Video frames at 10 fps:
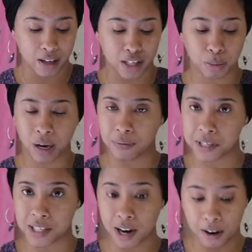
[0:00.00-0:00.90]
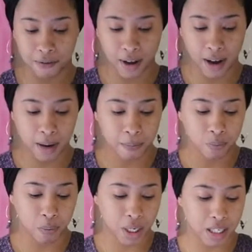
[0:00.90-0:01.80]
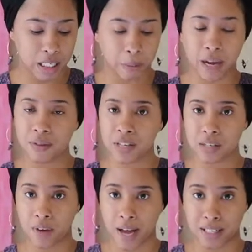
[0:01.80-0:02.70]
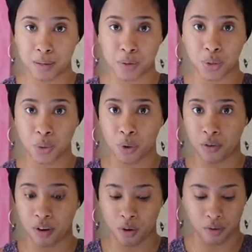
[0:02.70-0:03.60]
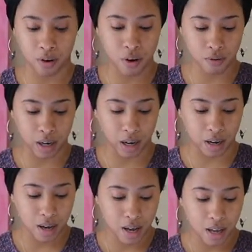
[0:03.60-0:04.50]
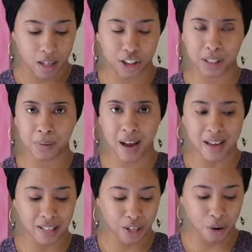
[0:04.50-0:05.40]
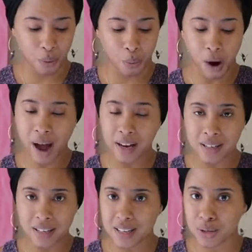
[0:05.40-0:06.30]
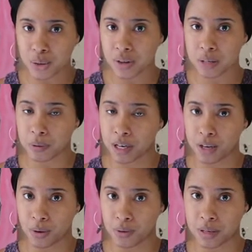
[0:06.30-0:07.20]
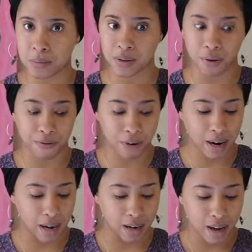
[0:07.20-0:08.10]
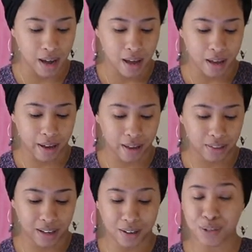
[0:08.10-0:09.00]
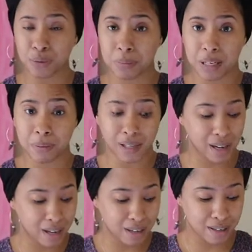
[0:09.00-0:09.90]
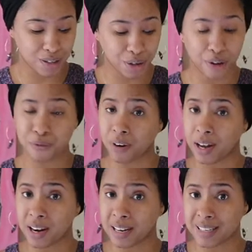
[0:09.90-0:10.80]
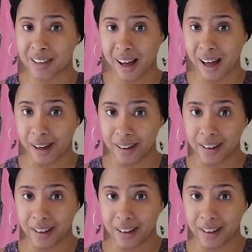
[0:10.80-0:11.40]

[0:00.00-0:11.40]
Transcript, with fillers: His wife was terrified, but in spite of this fact, he would do it over and over and over again. And she would ask, you know, why does he do this when he knows I'm so afraid? And the answer would be, because you're afraid and he's not.